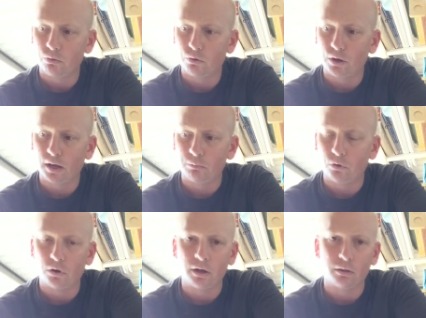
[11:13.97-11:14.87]
create
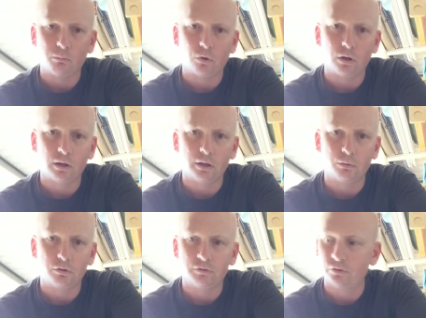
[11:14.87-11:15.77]
my
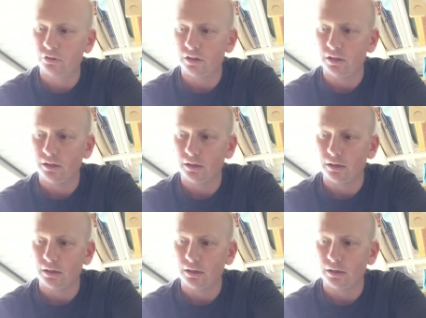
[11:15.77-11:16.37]
liquid for the